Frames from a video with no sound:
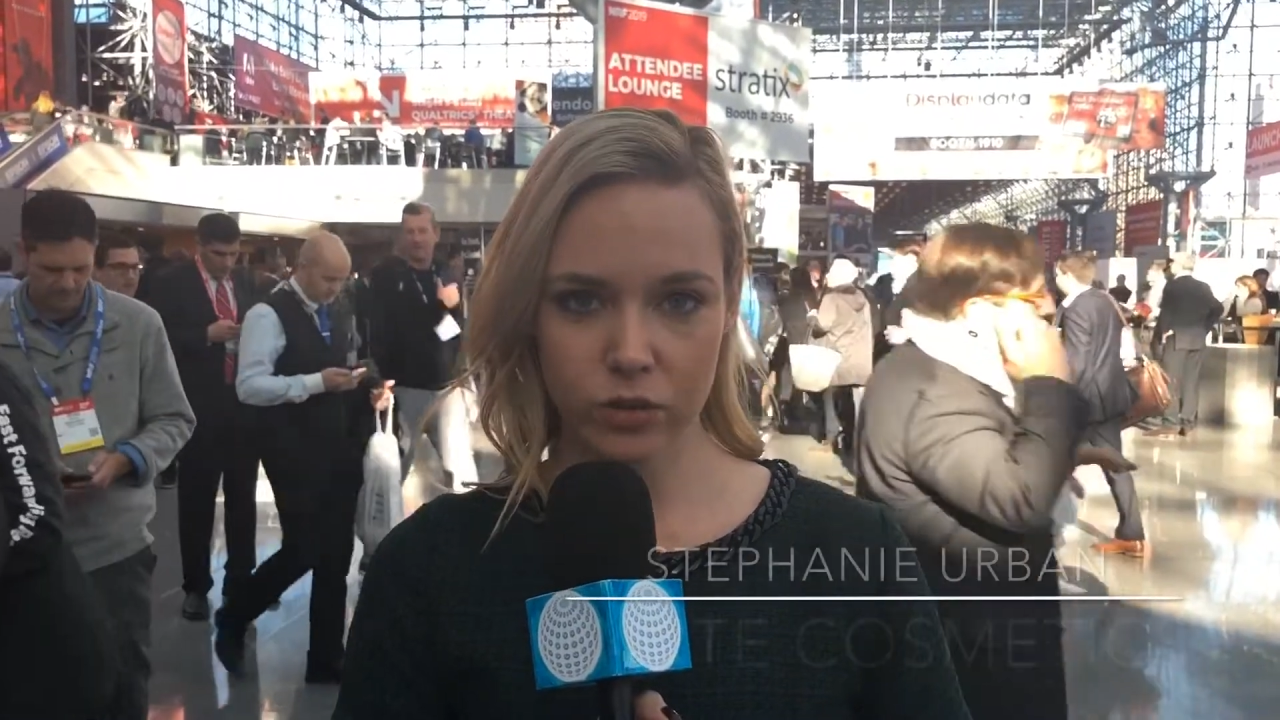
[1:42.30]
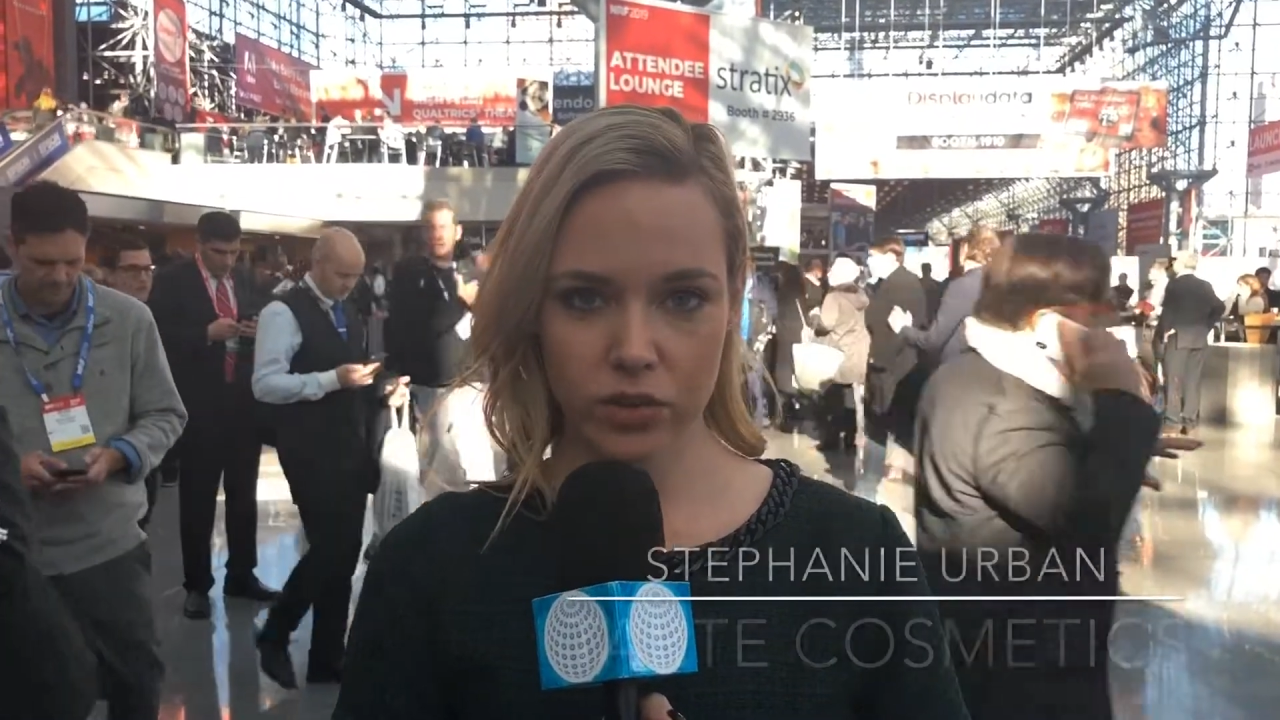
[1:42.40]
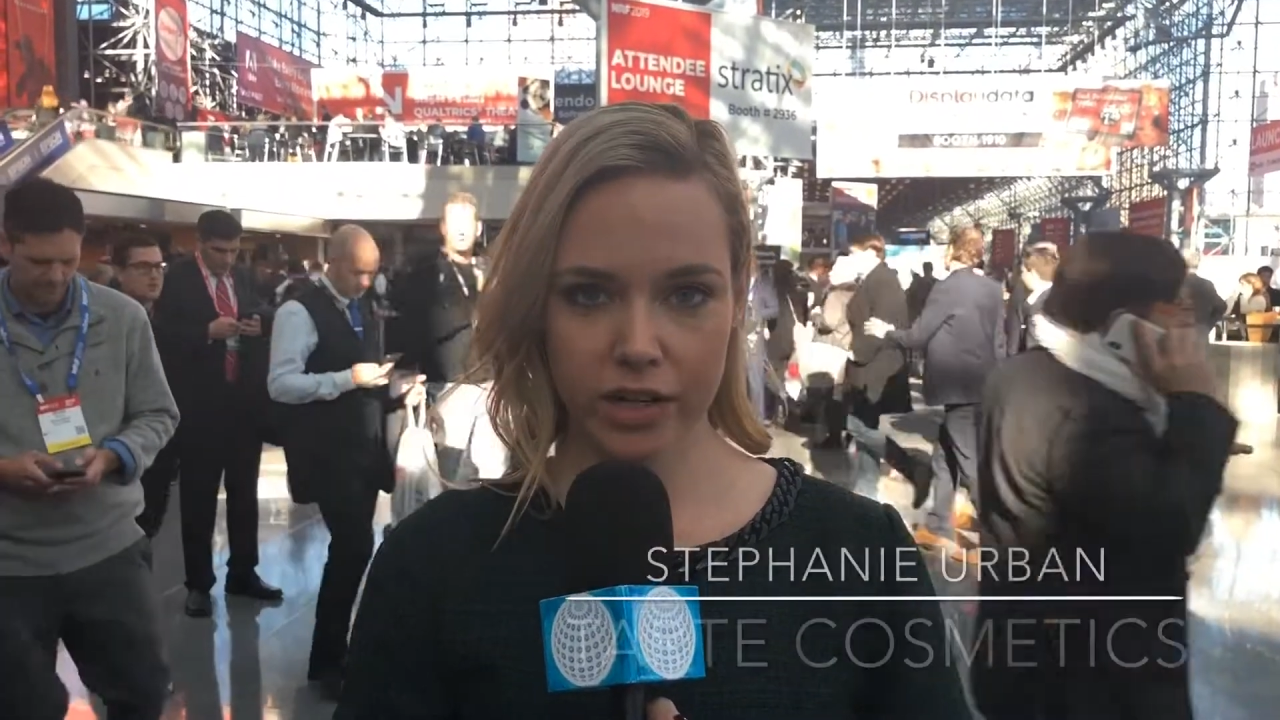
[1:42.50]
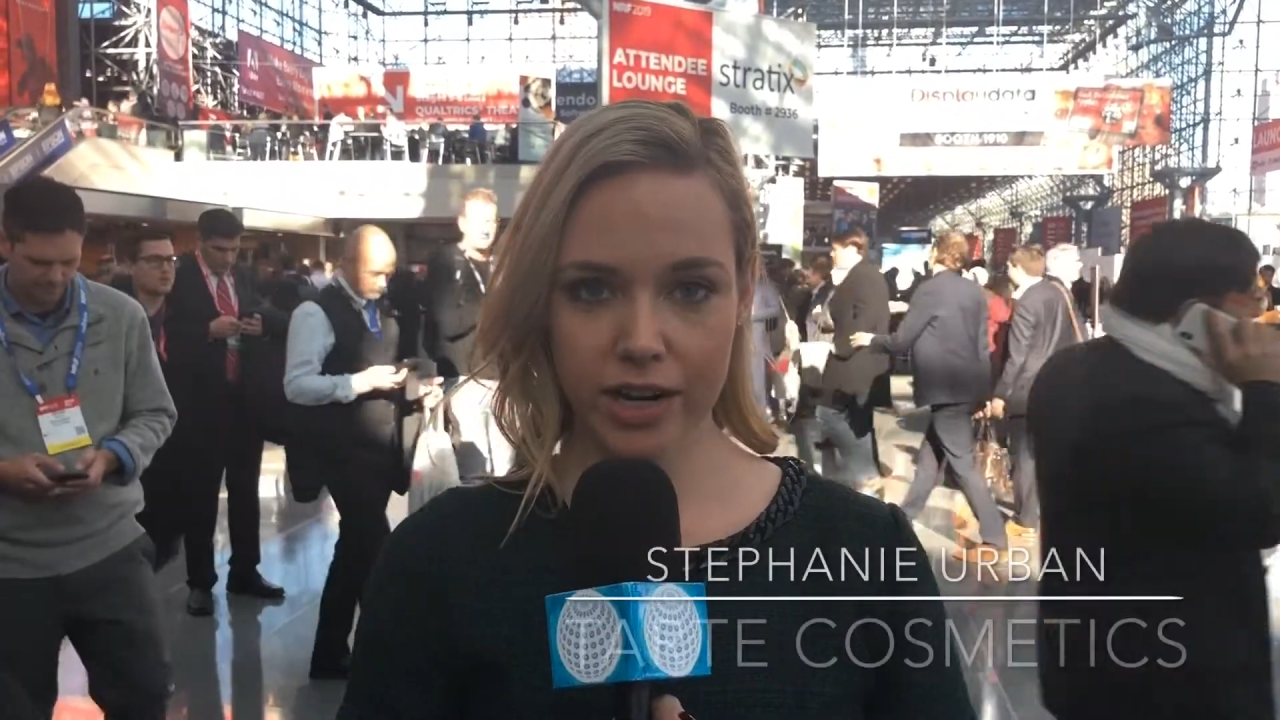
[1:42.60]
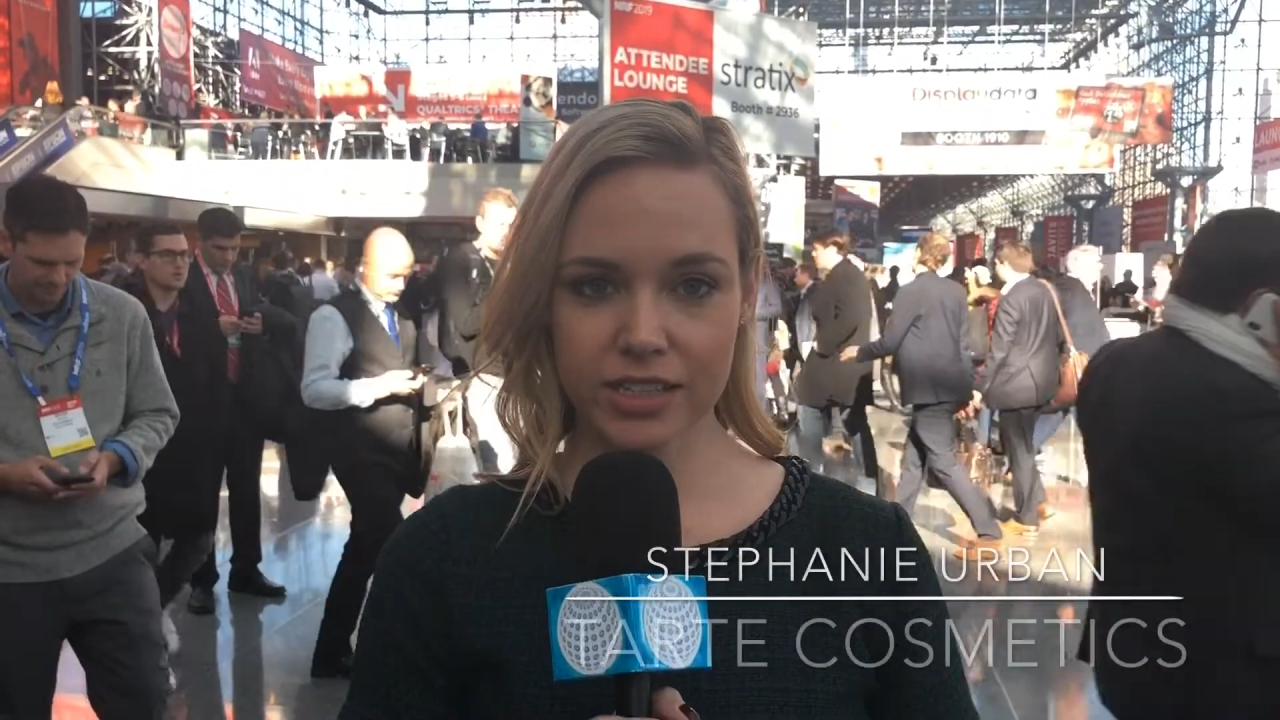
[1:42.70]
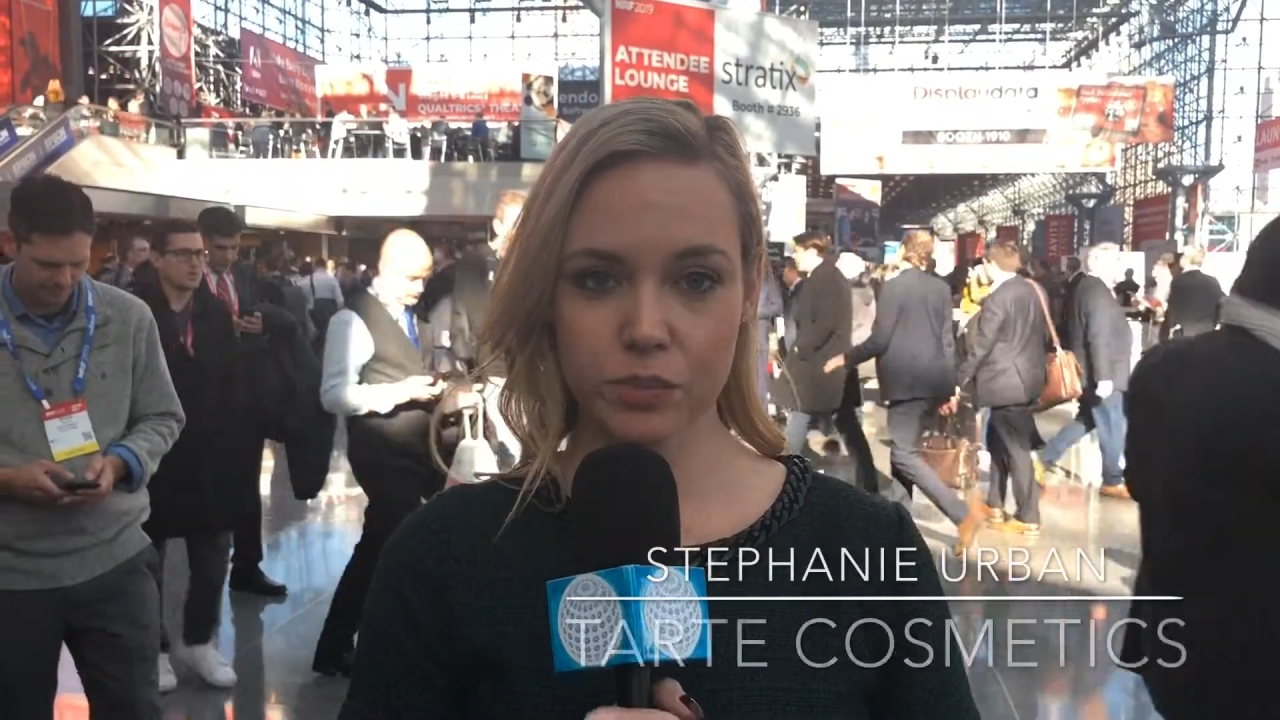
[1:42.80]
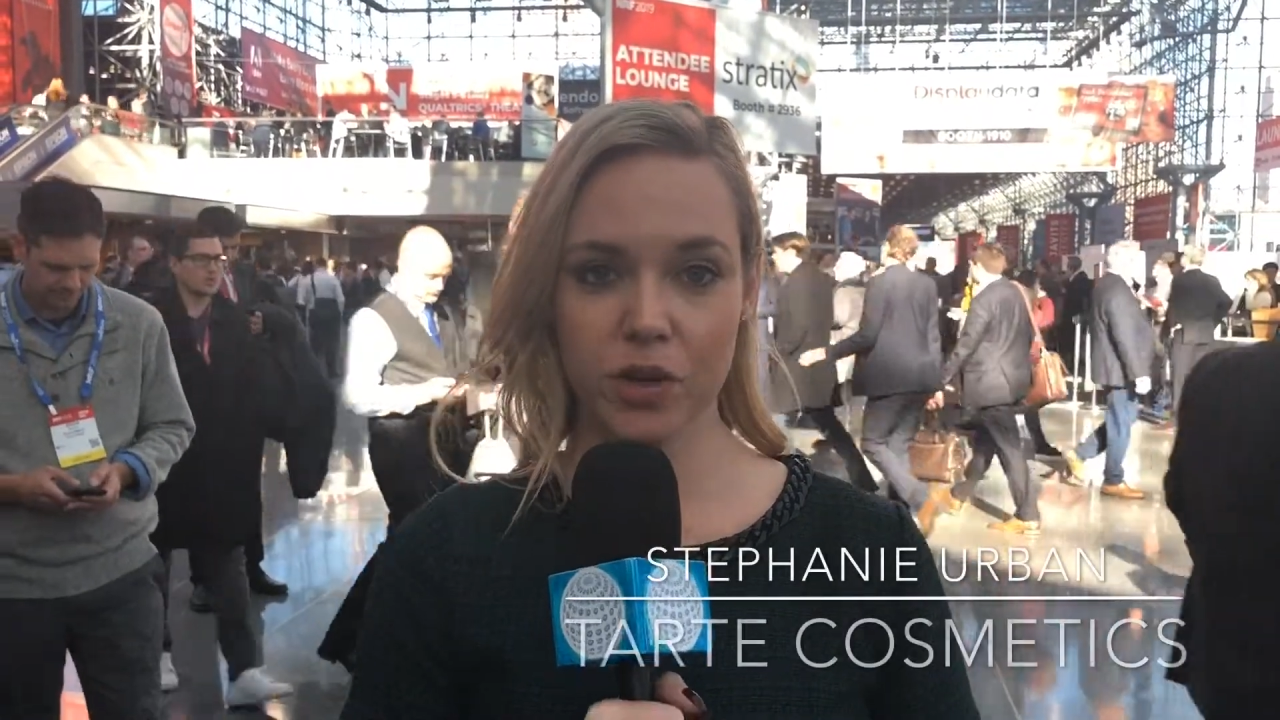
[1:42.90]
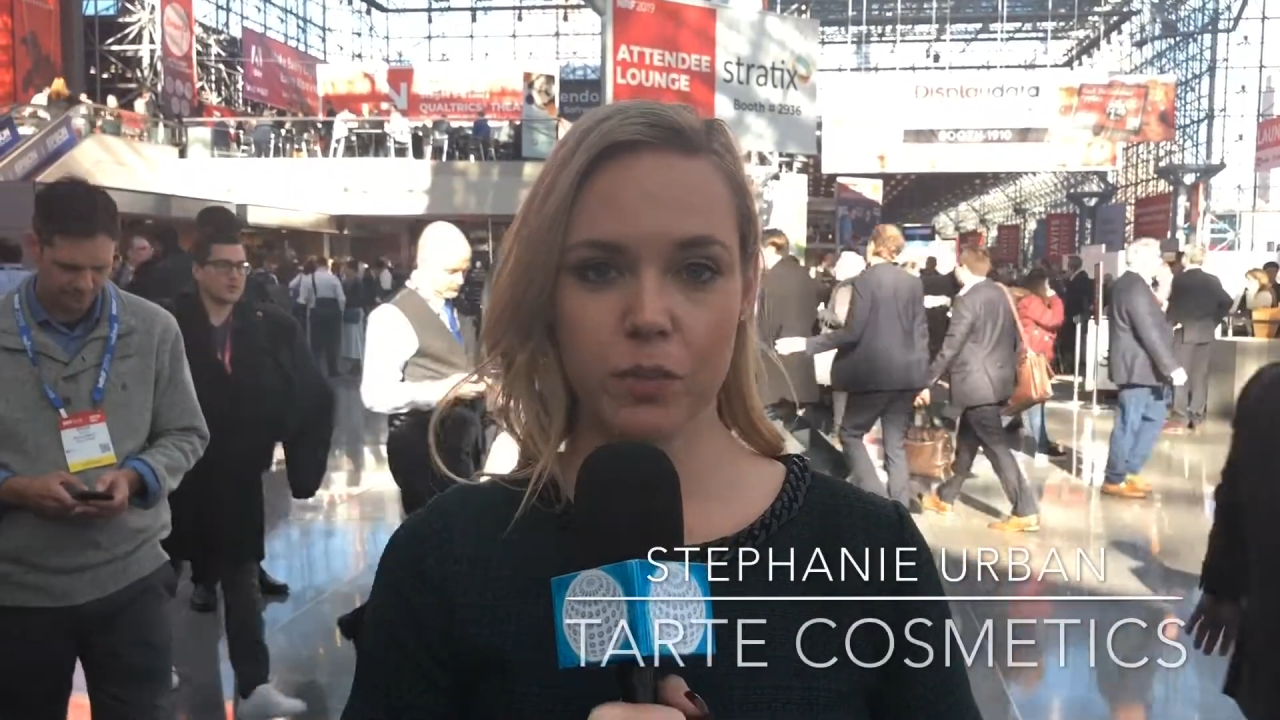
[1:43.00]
with our customer